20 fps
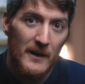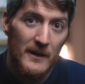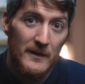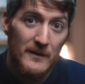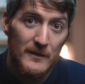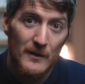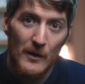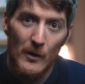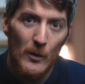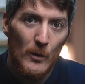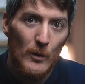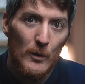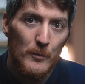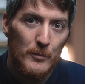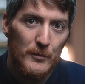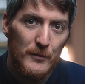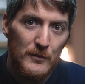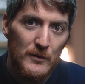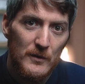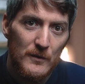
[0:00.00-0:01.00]
It's all a
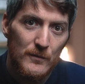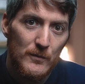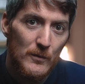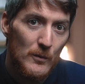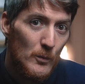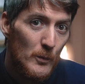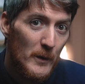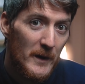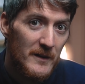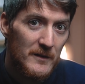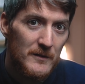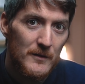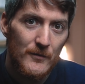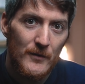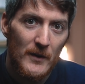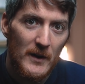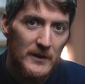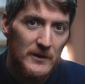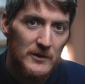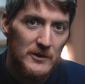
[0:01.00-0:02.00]
beautiful waste of
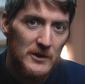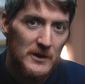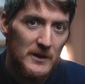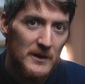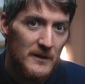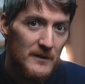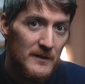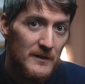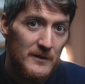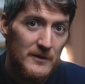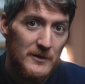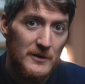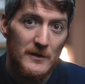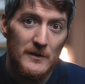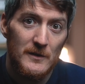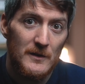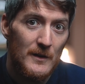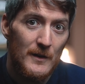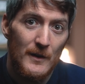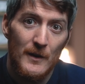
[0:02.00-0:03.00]
energy. It's
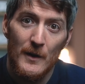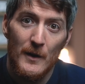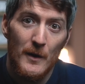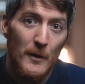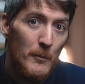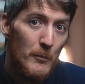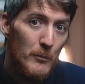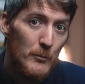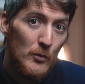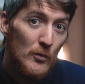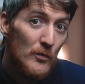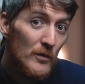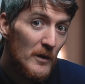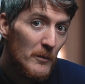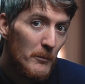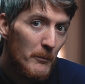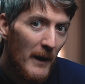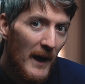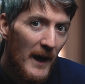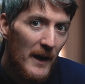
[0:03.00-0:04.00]
just
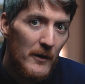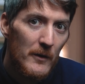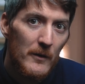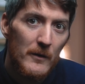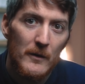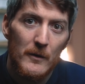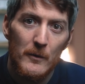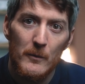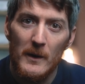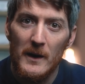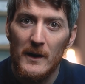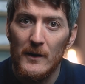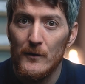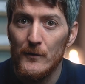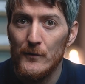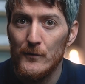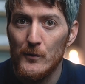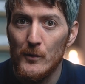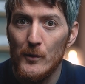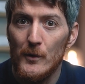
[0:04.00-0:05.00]
moving matter
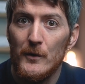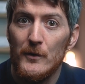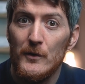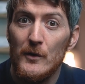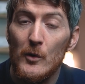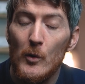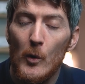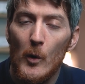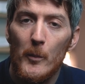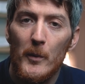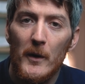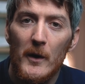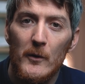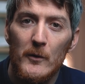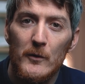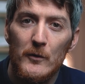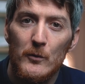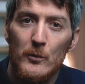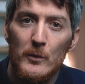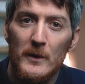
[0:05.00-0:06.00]
around for no
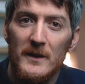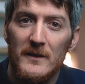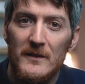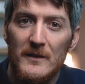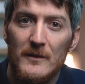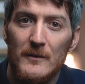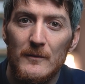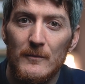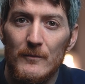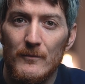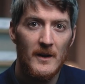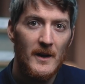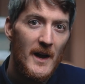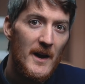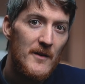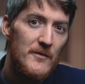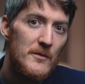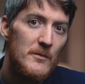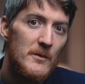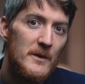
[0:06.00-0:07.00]
apparent reason.
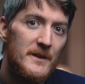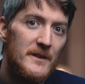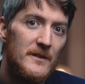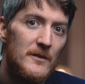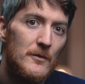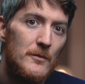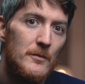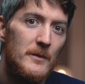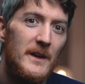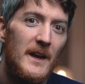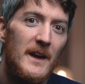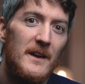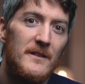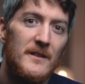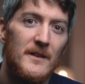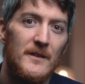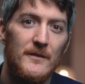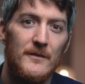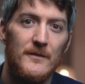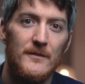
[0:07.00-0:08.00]
Everyone is
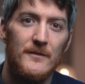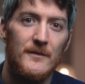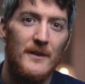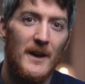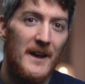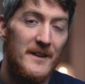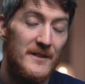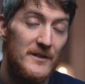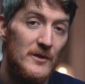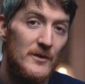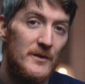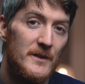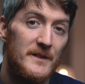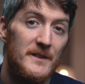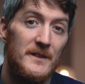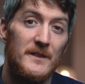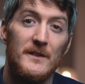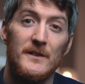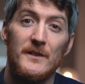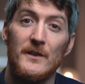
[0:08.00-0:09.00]
creative as long as
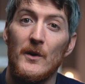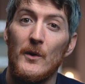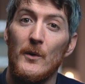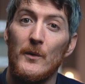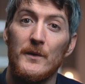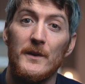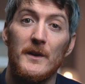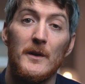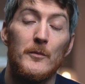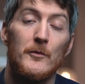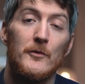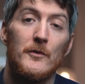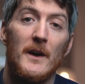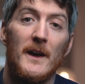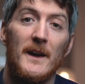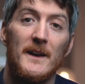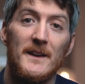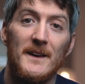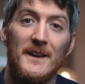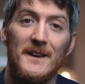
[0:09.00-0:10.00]
it's only
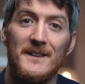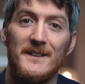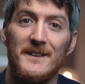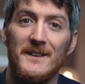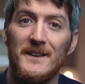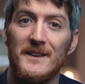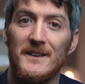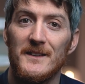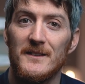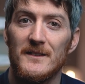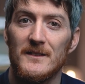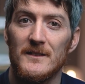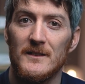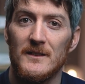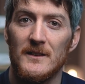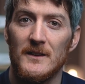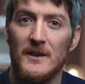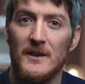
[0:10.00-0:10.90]
abstract ideas.